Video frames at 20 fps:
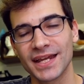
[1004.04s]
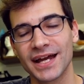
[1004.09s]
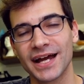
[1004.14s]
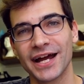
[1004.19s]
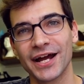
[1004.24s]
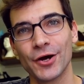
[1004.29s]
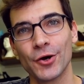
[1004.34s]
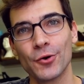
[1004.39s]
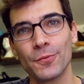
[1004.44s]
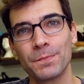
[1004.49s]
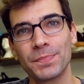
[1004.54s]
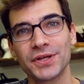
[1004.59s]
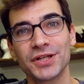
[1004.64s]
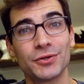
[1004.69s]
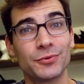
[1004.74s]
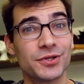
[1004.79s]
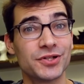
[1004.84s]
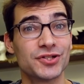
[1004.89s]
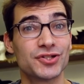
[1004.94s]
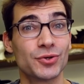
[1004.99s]
I hope
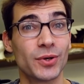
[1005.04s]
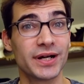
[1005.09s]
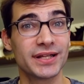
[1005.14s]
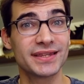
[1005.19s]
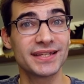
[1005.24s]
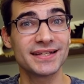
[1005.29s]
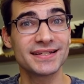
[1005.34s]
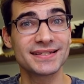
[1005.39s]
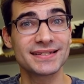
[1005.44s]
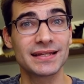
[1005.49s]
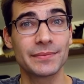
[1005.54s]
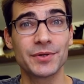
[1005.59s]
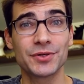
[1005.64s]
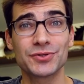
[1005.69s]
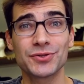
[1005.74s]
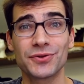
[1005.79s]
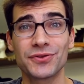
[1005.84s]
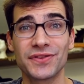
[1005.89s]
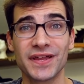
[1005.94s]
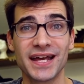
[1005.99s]
you enjoyed this. Let me know
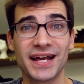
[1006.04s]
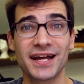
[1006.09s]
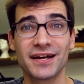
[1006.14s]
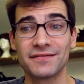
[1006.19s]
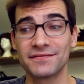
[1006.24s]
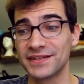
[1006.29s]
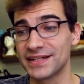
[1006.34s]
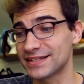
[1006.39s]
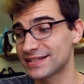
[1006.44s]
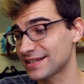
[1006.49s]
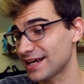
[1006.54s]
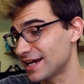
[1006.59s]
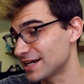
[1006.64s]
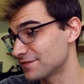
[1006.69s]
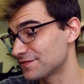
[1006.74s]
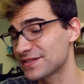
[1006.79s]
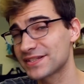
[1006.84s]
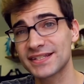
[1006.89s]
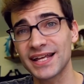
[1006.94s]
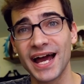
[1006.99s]
what you think of this
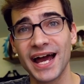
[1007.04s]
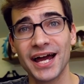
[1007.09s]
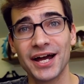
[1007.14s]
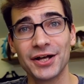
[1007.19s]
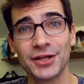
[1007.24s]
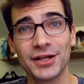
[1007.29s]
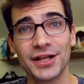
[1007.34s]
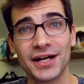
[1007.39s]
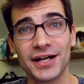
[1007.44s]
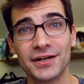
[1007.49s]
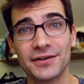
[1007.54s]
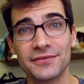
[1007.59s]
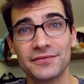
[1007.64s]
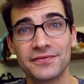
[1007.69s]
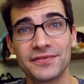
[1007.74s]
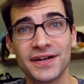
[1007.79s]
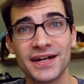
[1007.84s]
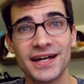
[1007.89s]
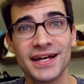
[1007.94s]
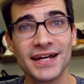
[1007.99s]
kind of style
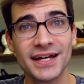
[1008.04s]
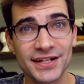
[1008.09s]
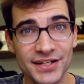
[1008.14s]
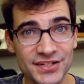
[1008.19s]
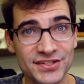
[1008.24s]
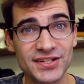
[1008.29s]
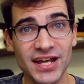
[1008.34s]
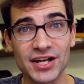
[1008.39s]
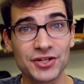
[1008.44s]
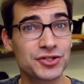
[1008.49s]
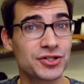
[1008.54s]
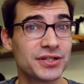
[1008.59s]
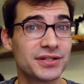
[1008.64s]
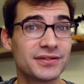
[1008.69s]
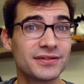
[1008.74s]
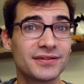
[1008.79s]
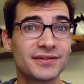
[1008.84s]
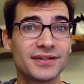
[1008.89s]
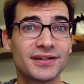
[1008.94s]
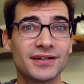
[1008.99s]
of
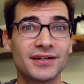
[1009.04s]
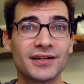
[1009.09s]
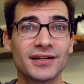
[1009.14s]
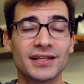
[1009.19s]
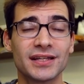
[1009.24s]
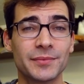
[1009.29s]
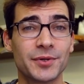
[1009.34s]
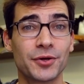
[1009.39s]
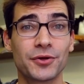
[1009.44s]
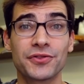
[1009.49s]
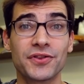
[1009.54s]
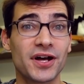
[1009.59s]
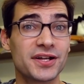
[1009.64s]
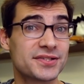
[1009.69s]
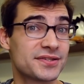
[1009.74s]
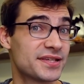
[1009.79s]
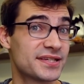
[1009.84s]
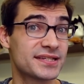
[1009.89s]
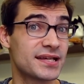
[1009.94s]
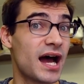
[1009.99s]
discussion. Let me know your
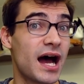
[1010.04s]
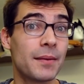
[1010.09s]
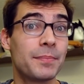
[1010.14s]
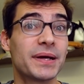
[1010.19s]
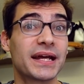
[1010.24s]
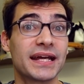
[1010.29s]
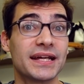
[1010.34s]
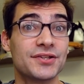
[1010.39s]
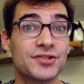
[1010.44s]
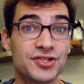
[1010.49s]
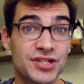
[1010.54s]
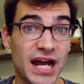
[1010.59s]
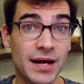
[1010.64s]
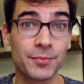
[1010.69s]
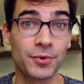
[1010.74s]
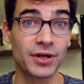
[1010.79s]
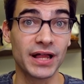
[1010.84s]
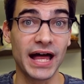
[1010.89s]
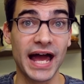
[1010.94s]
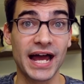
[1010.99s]
thoughts on this topic in
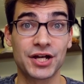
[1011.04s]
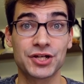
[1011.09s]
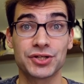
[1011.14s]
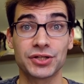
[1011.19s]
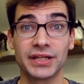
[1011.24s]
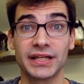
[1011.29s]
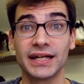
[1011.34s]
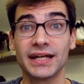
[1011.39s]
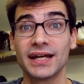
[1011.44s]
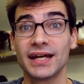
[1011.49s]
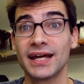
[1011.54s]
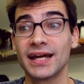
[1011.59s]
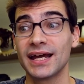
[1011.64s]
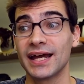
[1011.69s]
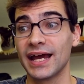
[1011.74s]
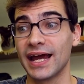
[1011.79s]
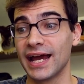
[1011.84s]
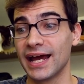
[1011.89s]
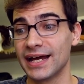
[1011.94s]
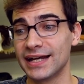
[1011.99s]
general, actually.
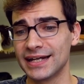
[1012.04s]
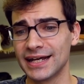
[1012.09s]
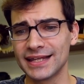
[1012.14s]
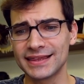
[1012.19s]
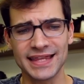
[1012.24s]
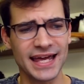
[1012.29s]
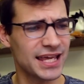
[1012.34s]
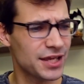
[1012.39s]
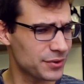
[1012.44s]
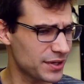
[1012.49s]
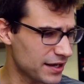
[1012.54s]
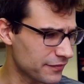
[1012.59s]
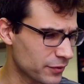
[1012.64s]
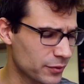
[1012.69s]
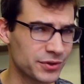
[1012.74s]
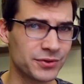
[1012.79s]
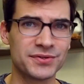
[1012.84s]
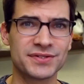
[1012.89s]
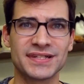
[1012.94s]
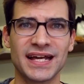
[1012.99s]
And thank you to
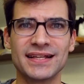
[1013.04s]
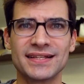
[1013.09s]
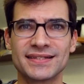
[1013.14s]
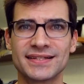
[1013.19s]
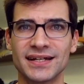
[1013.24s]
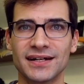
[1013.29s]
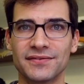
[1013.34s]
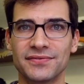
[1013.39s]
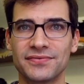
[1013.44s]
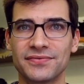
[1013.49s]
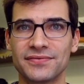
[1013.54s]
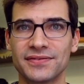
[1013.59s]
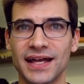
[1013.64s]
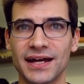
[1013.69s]
everyone who sent stuff.